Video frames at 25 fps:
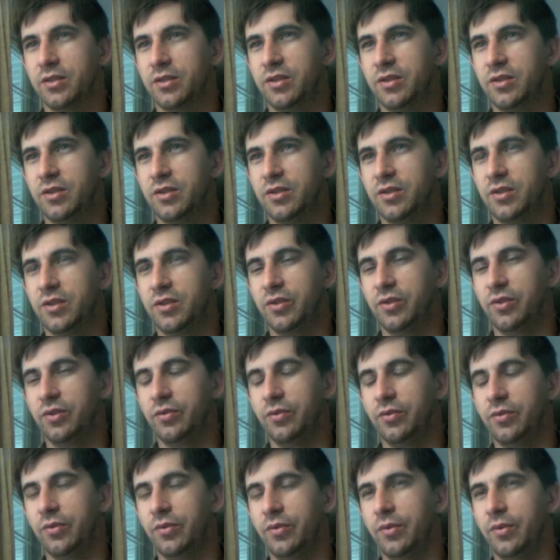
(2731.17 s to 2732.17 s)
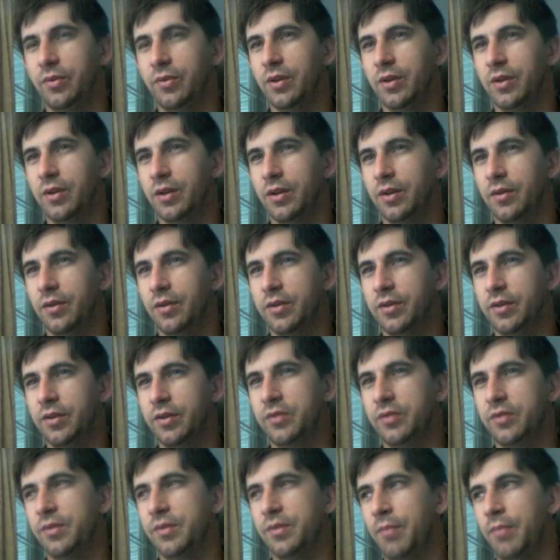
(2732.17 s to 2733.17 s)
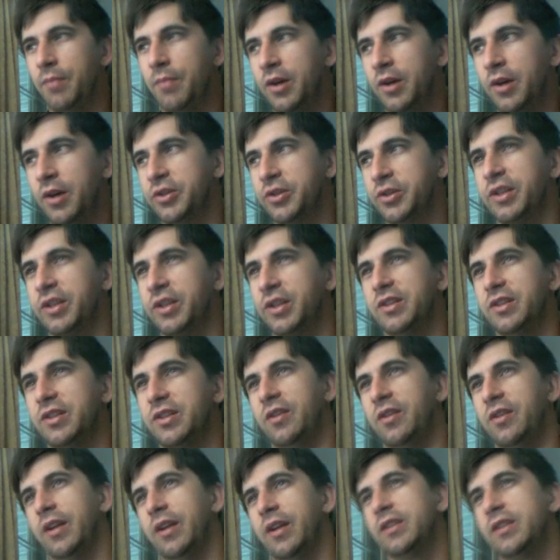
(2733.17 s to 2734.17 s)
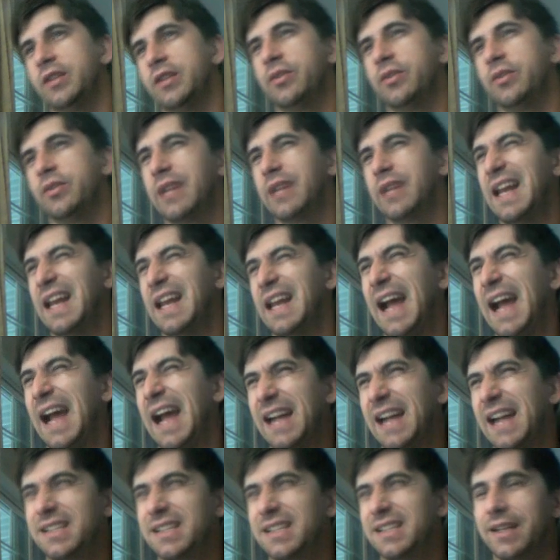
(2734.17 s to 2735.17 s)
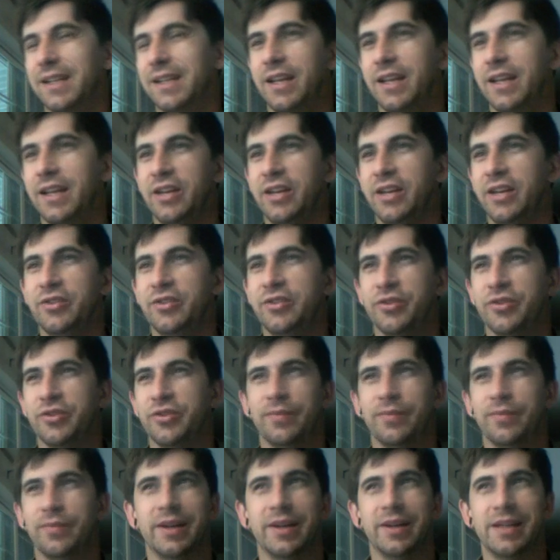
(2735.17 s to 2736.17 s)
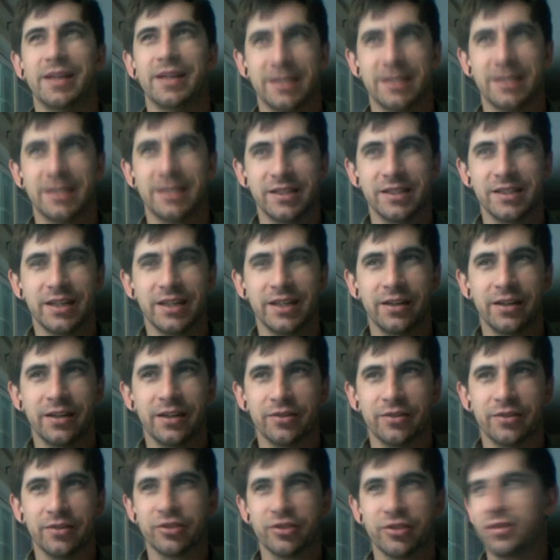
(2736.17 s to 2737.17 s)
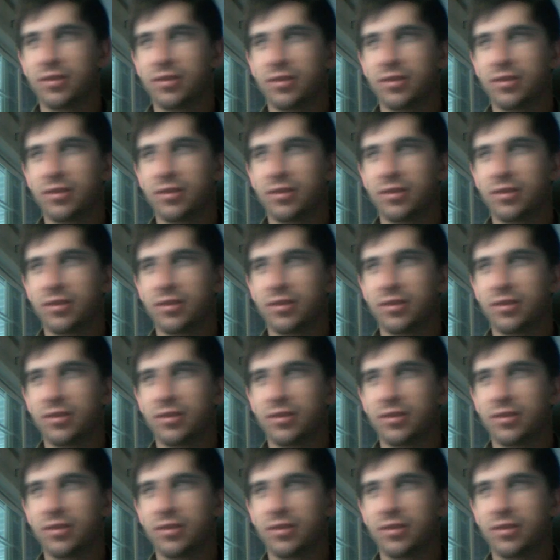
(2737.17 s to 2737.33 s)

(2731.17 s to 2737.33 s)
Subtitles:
to use a modulus on it. So it can act like an integer, but it isn't an integer.